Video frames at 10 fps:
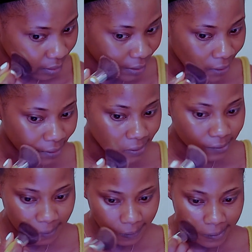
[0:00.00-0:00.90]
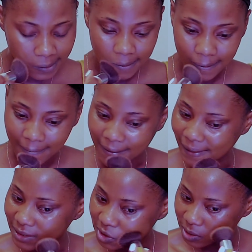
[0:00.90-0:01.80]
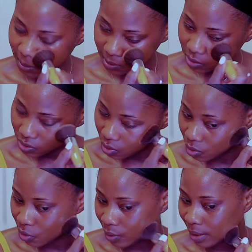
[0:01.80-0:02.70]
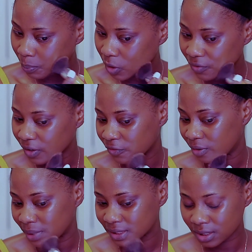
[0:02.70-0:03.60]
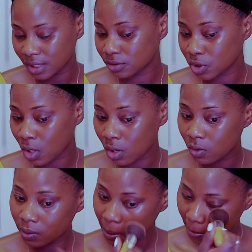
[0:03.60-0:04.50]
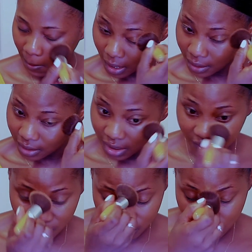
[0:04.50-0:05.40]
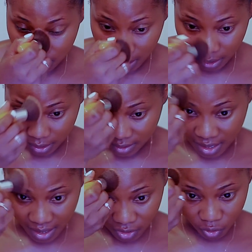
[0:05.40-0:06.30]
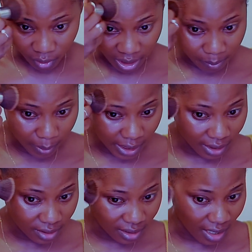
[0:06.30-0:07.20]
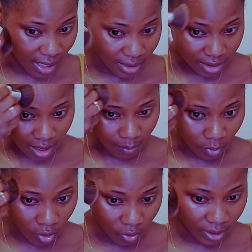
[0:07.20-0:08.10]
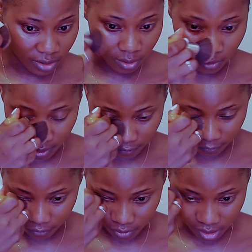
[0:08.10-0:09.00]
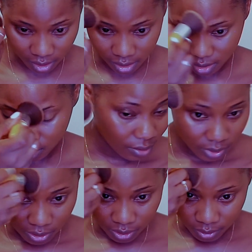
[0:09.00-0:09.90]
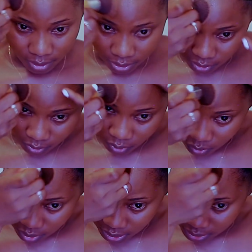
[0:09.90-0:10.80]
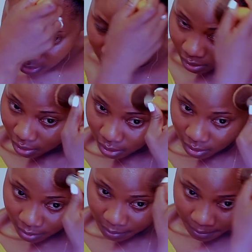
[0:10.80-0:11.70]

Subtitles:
and it's just so great, perfect for my skin tone, and it gives me that great blend that I'm always looking for. I'm just going to do that in there.